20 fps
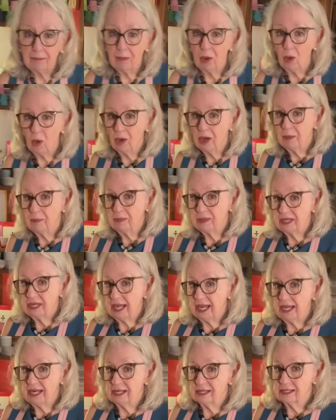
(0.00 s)
boiling
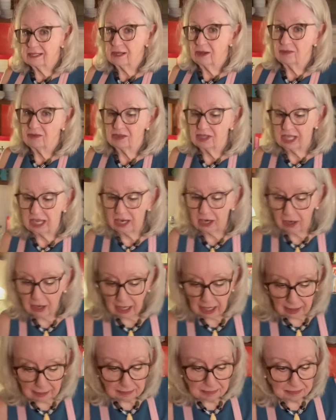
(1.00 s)
potatoes over there
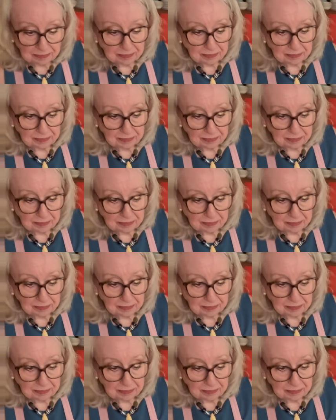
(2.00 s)
and